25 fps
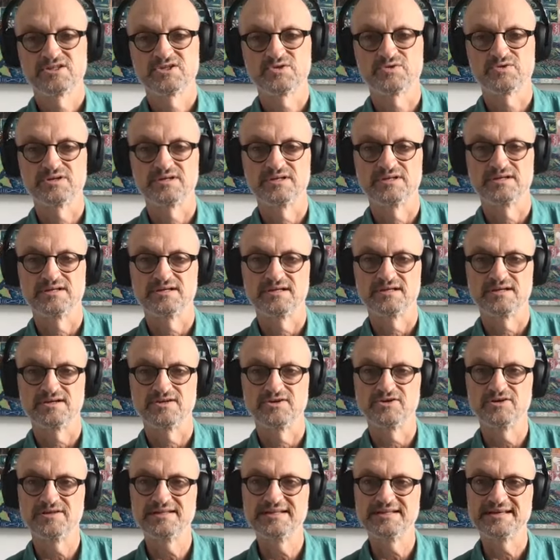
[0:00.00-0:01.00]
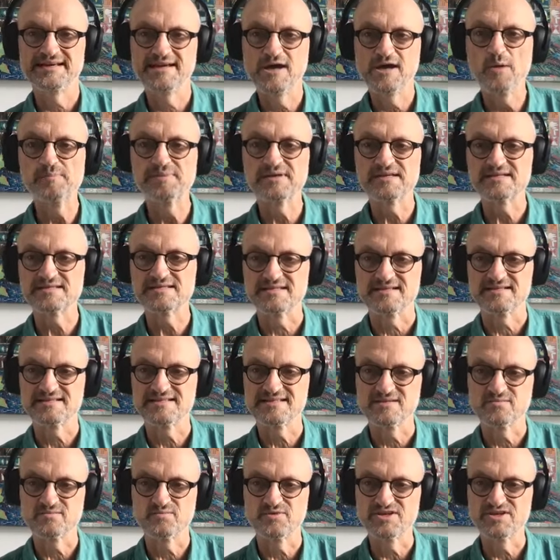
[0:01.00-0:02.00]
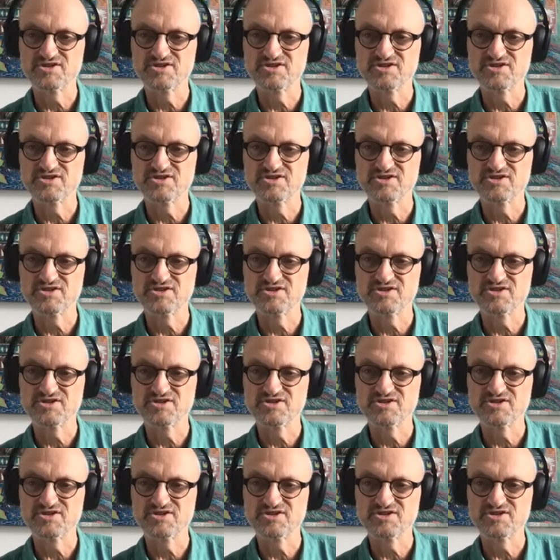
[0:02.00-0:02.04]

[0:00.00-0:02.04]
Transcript: to an earlier helplessness in